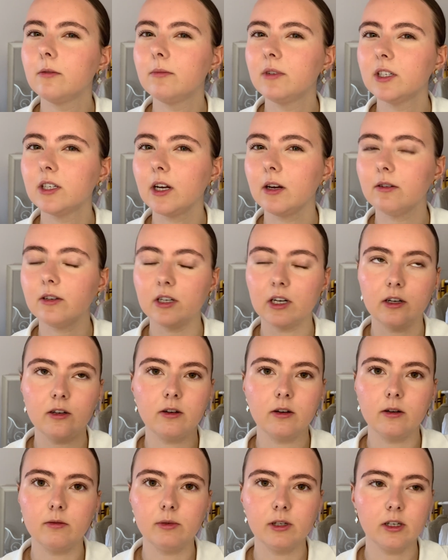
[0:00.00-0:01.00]
mascaras, I don't
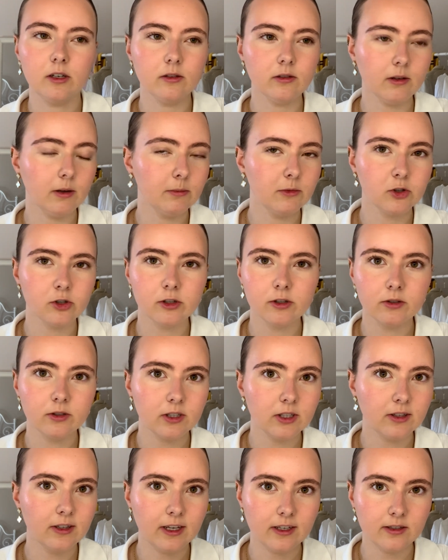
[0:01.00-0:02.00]
know, because I'm not going to
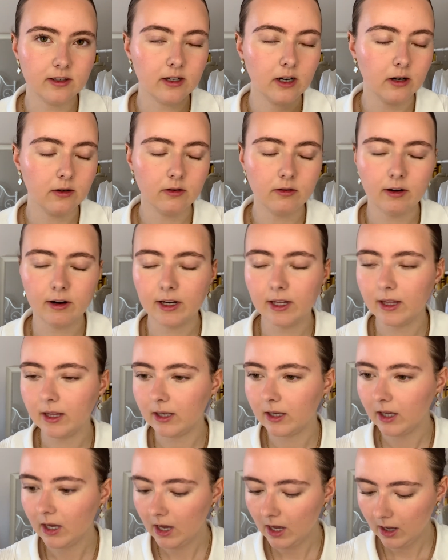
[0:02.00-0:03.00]
test it out or anything.
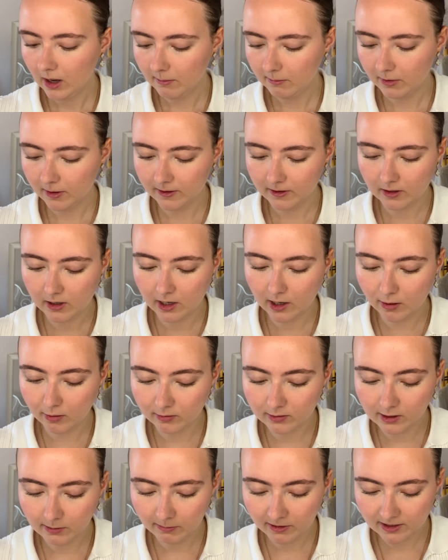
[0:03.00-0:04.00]
But the
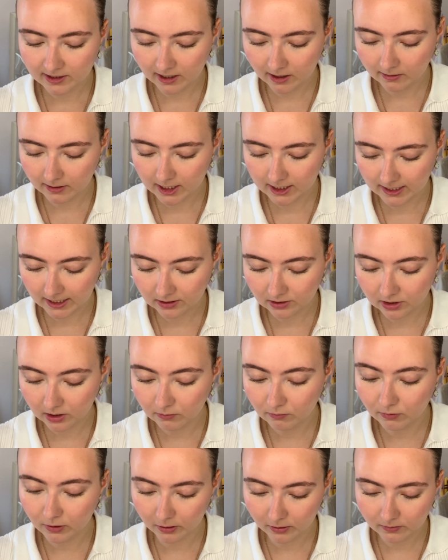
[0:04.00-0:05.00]
only mascara that actually
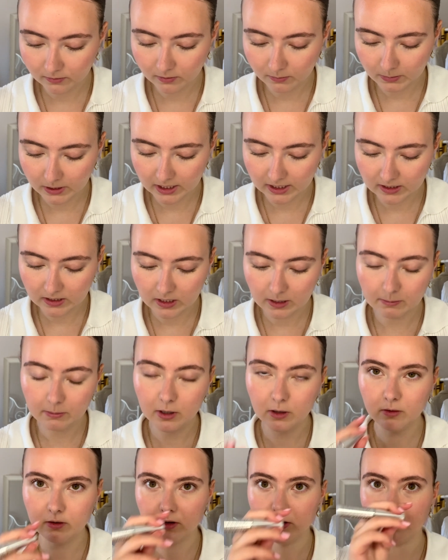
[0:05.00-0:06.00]
works for me is the
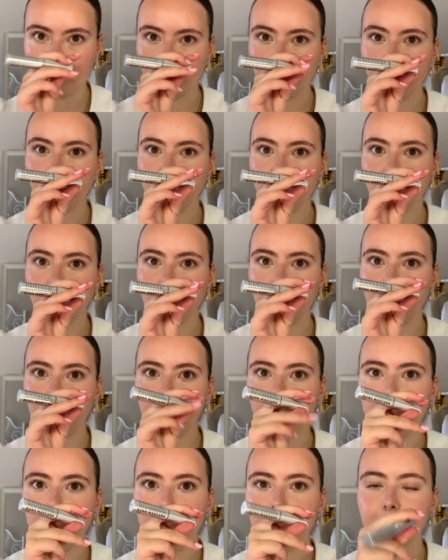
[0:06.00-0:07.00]
Milk Kush
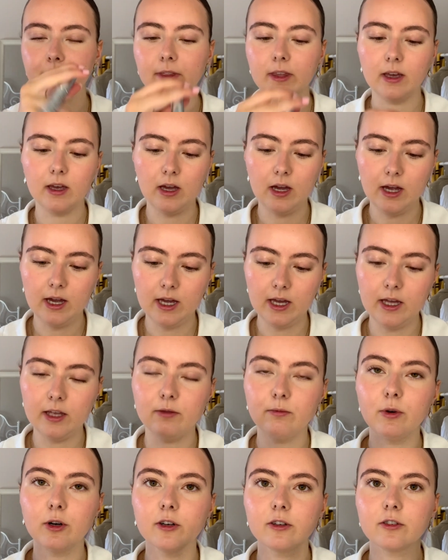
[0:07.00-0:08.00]
mascara. It
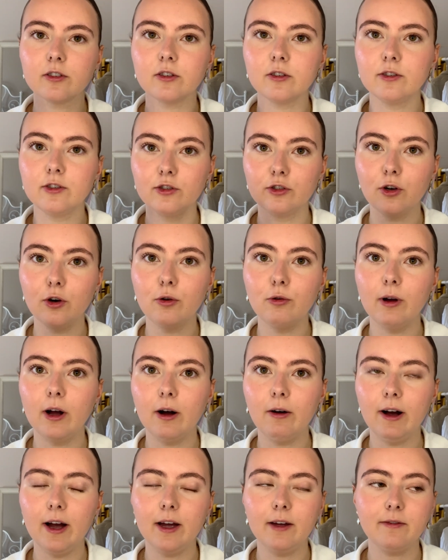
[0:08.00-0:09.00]
works so
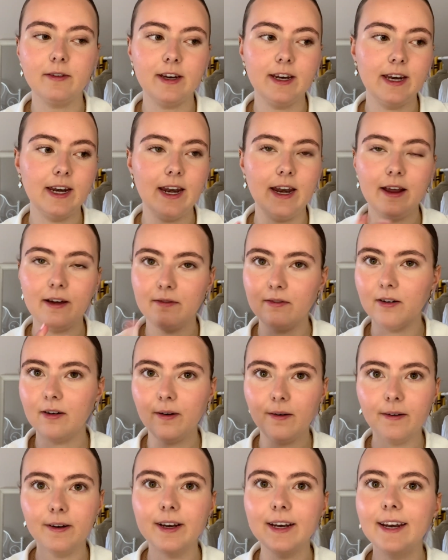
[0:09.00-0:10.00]
well. I've
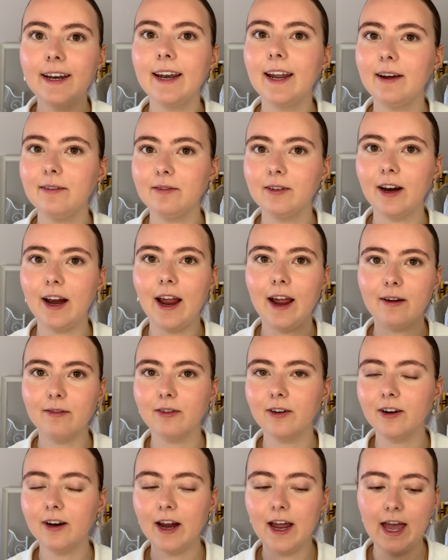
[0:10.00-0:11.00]
never
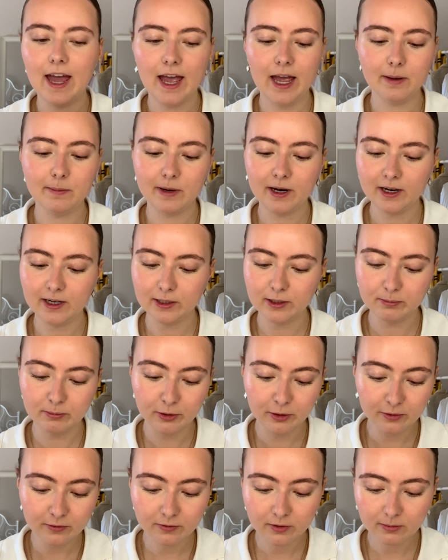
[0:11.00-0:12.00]
ever had my eyes
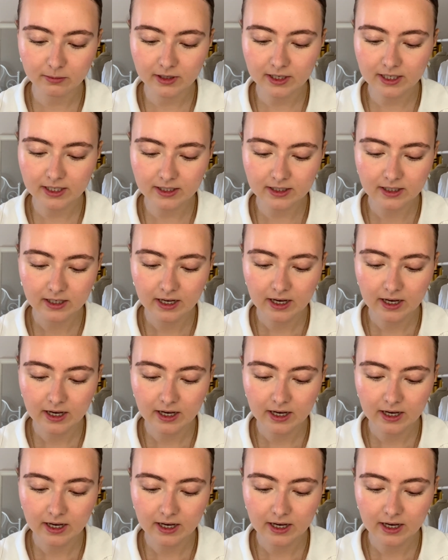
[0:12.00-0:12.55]
burn from this.